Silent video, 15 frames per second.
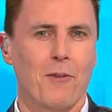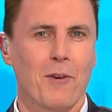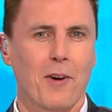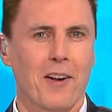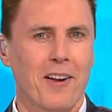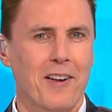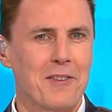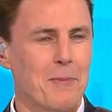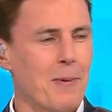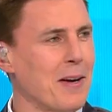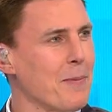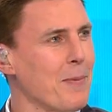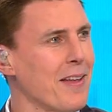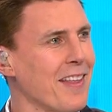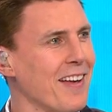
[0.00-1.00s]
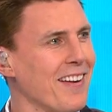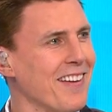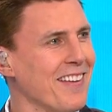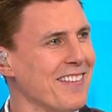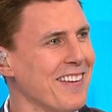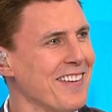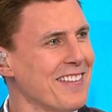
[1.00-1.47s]
Oh, well, I don't speak about that
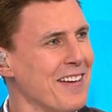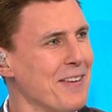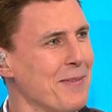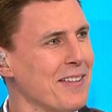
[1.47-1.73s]
here, TJ.